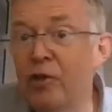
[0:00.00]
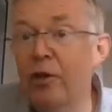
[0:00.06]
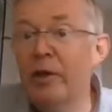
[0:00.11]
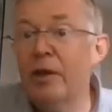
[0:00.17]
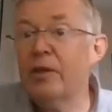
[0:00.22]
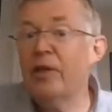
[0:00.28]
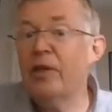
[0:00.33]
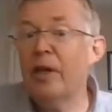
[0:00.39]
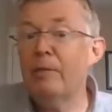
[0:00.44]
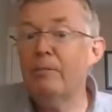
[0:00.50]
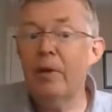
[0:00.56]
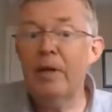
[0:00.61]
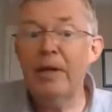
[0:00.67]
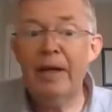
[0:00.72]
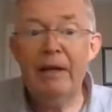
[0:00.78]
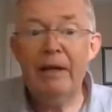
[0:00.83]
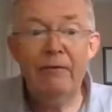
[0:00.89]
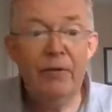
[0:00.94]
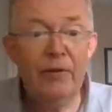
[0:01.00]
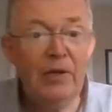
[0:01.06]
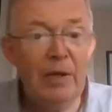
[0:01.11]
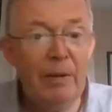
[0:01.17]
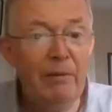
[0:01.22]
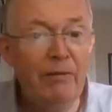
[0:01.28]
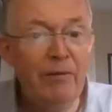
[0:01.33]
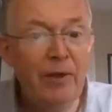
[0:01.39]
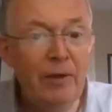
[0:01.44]
tonic time by now for
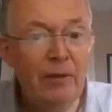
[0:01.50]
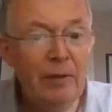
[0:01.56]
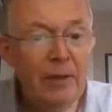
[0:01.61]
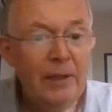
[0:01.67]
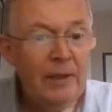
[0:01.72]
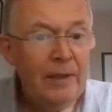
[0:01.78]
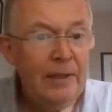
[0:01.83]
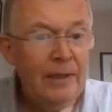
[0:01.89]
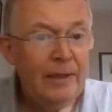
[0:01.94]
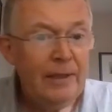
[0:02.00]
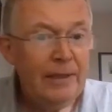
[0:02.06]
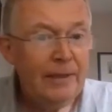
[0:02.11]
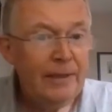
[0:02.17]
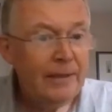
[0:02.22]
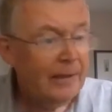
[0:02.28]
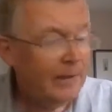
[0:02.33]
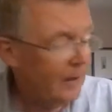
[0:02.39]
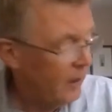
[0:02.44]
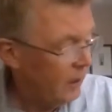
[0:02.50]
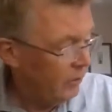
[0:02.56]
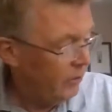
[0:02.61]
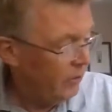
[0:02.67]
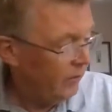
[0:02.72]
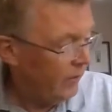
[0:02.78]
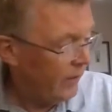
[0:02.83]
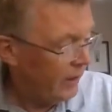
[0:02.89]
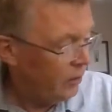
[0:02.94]
some of you, and hope
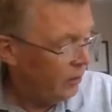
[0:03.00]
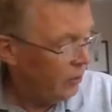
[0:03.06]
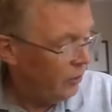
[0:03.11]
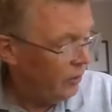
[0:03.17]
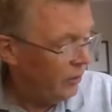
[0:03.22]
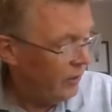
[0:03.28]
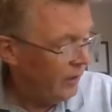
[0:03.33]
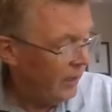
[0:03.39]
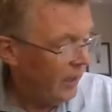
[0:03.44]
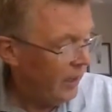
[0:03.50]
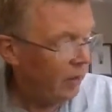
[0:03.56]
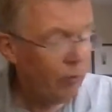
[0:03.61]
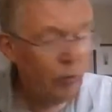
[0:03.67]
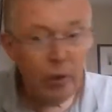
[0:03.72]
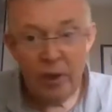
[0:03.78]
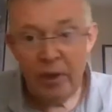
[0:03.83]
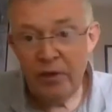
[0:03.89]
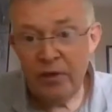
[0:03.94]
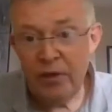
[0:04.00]
you've had a good day at work.